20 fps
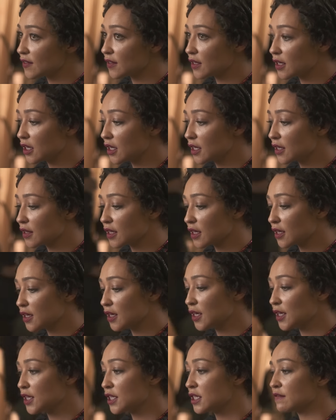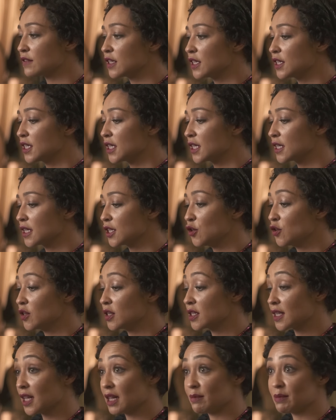I like that kind of idea that you can
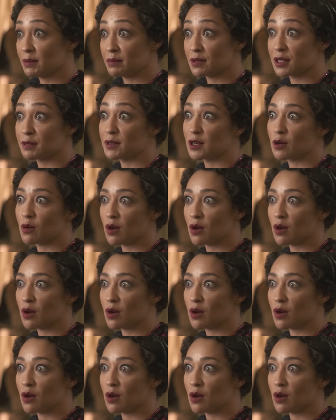tell people to be